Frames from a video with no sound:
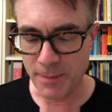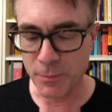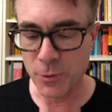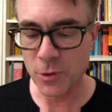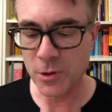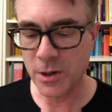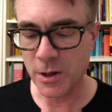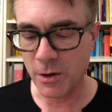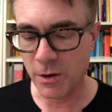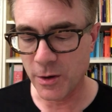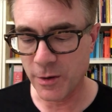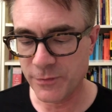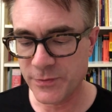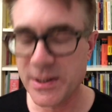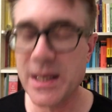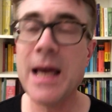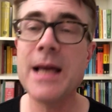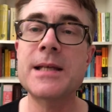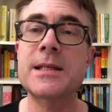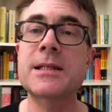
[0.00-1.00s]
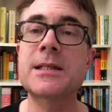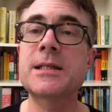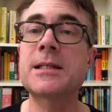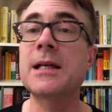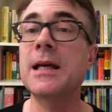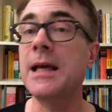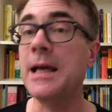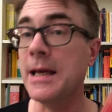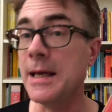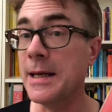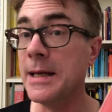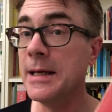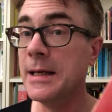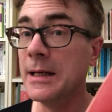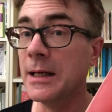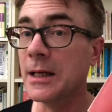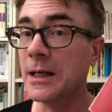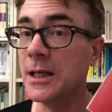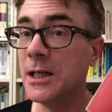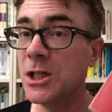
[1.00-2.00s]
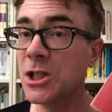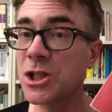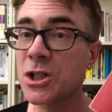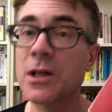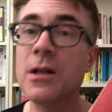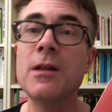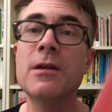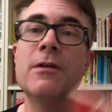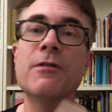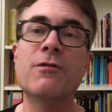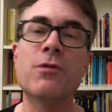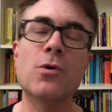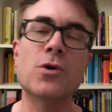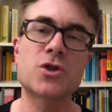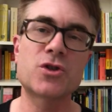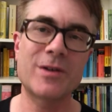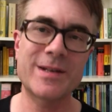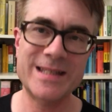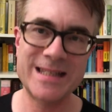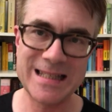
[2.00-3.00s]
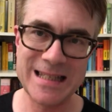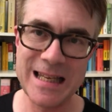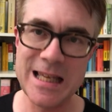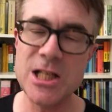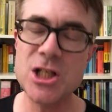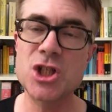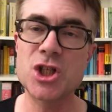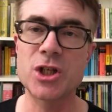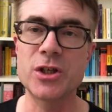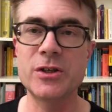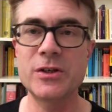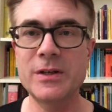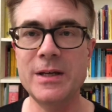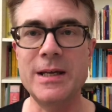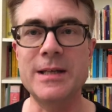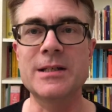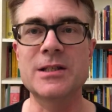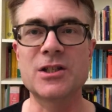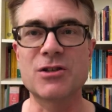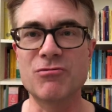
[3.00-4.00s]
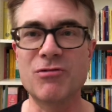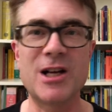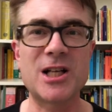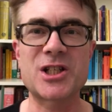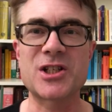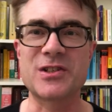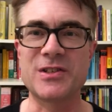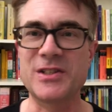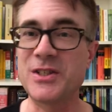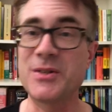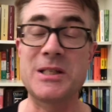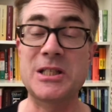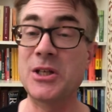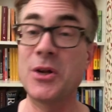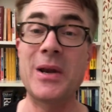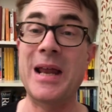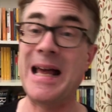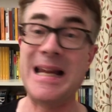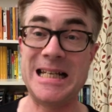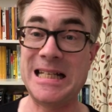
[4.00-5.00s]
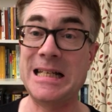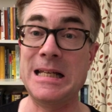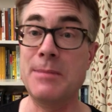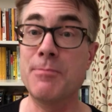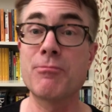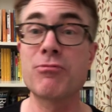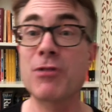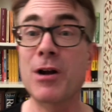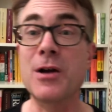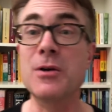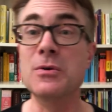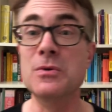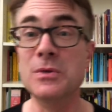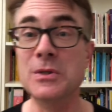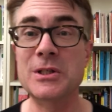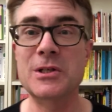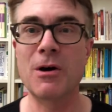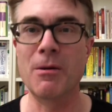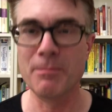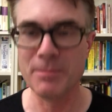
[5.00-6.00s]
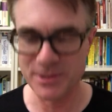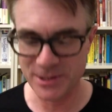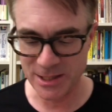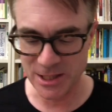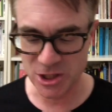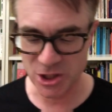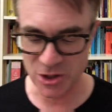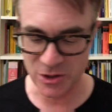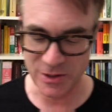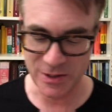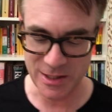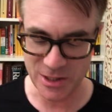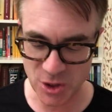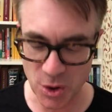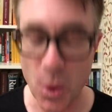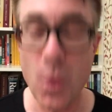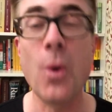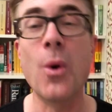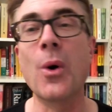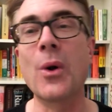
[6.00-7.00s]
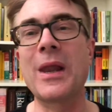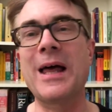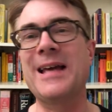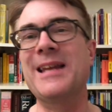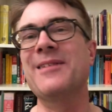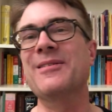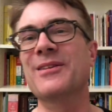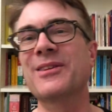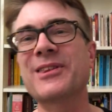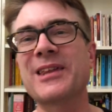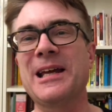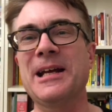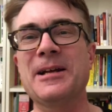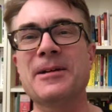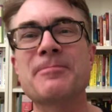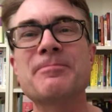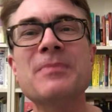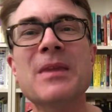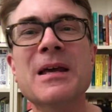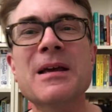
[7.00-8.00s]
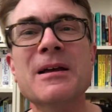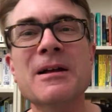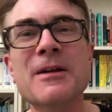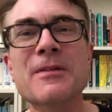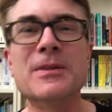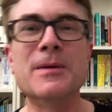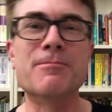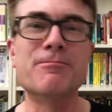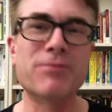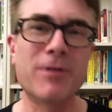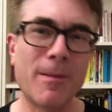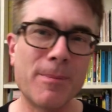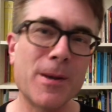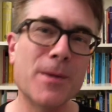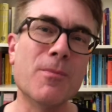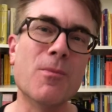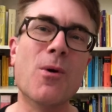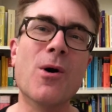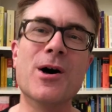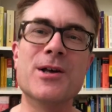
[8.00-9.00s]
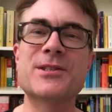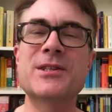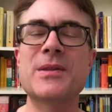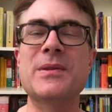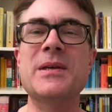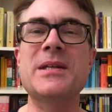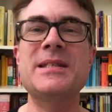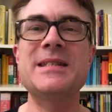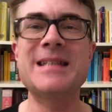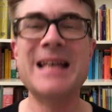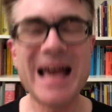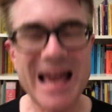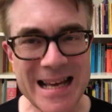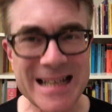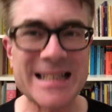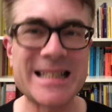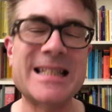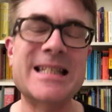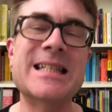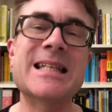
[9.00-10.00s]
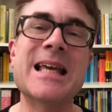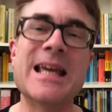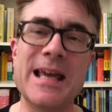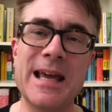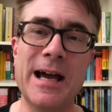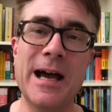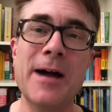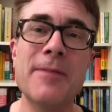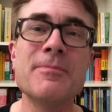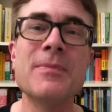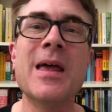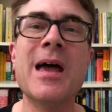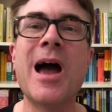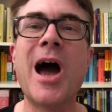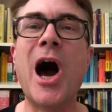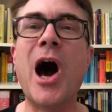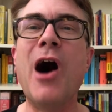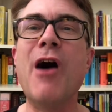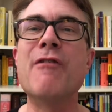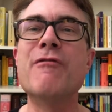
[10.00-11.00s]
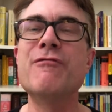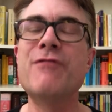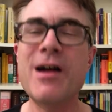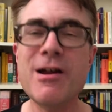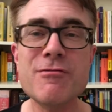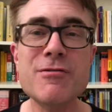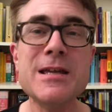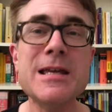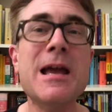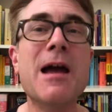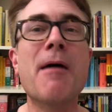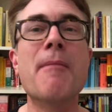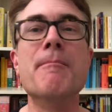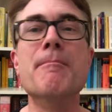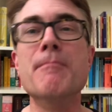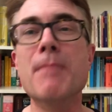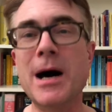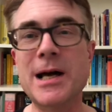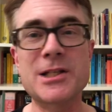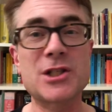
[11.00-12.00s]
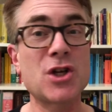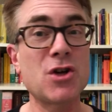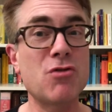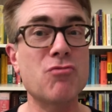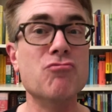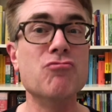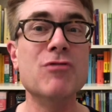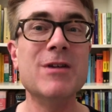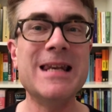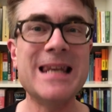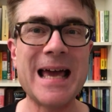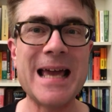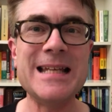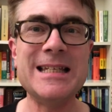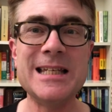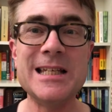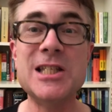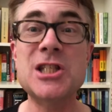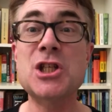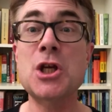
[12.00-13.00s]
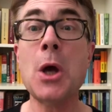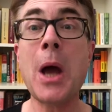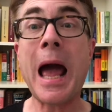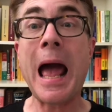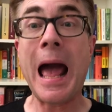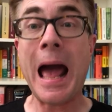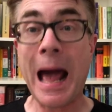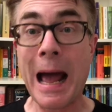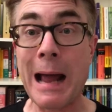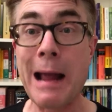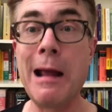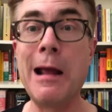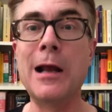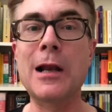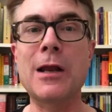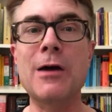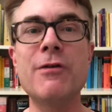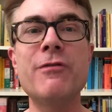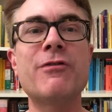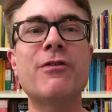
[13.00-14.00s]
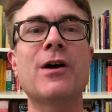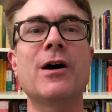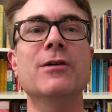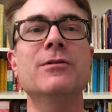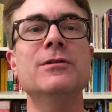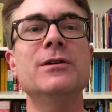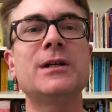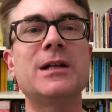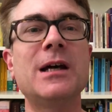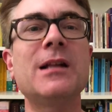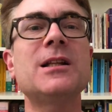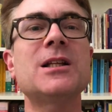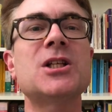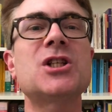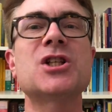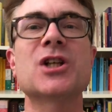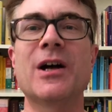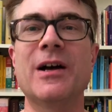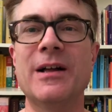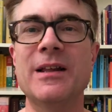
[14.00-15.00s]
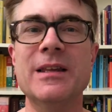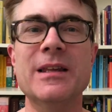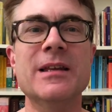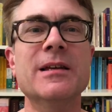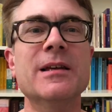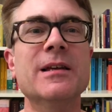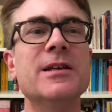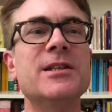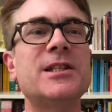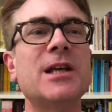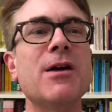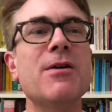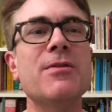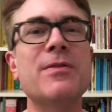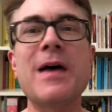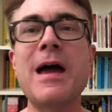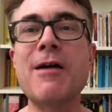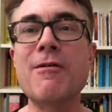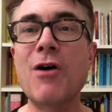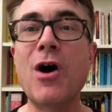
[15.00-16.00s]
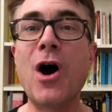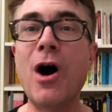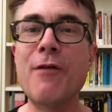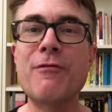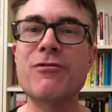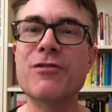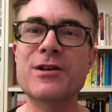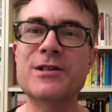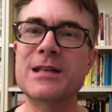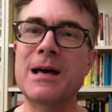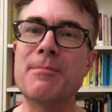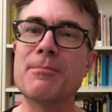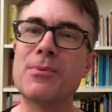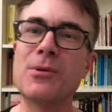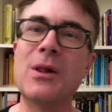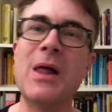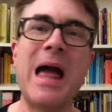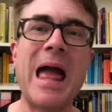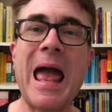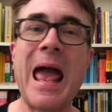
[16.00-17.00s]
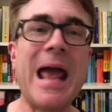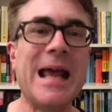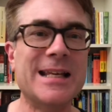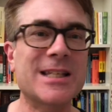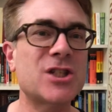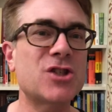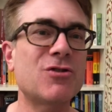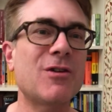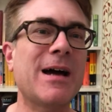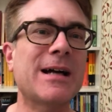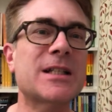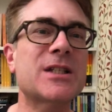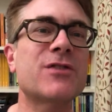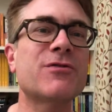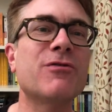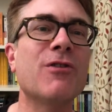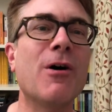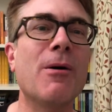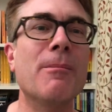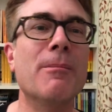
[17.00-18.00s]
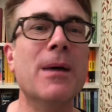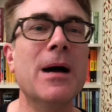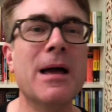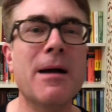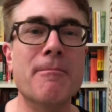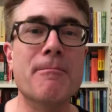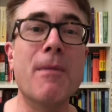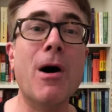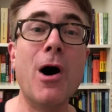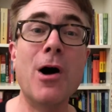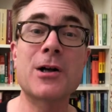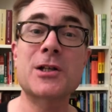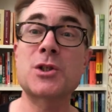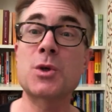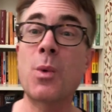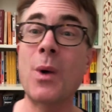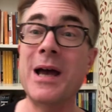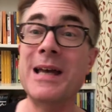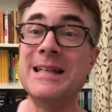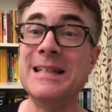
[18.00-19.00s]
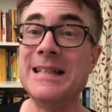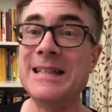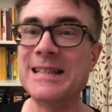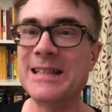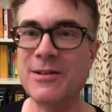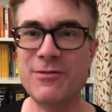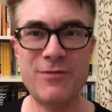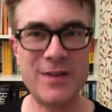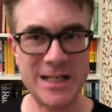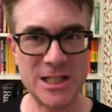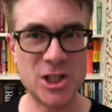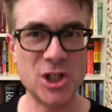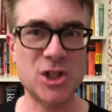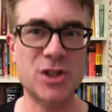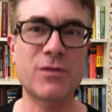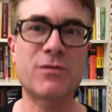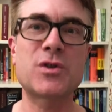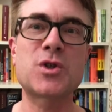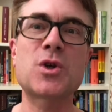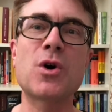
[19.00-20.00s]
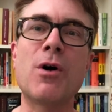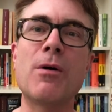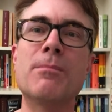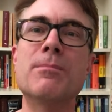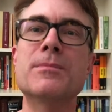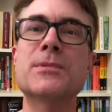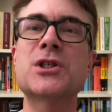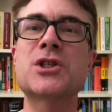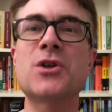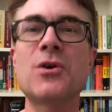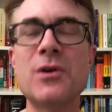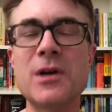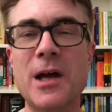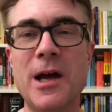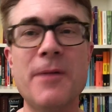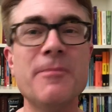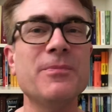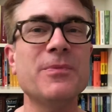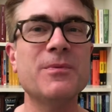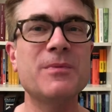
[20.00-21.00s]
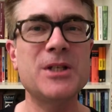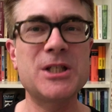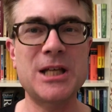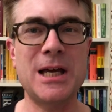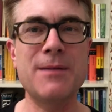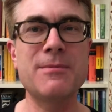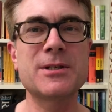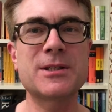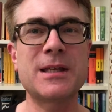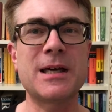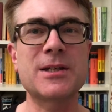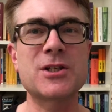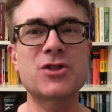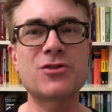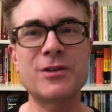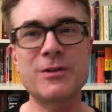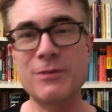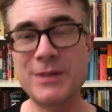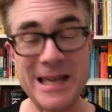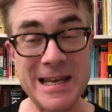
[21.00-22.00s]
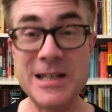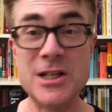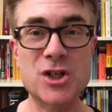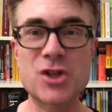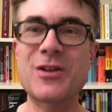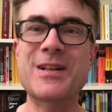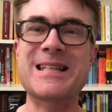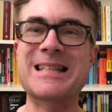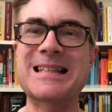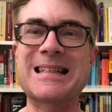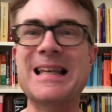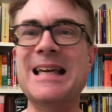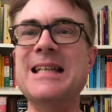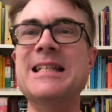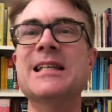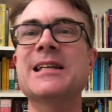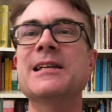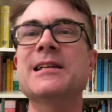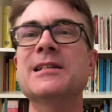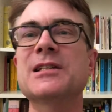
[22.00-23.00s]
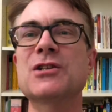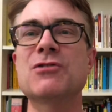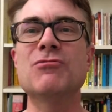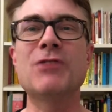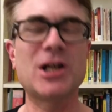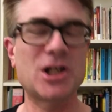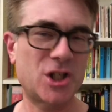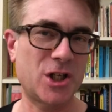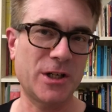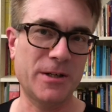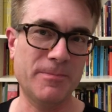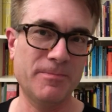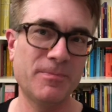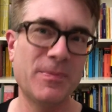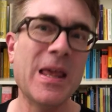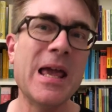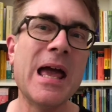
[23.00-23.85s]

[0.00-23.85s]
book of texts in English for translation into Russian, so it's not actually prose composition at all, I don't think. The problem was that the texts here are very much related to Anglophone culture. So there are, for example, extracts from Mark Twain's Adventures of Tom Sawyer, which I was then translating into Russian.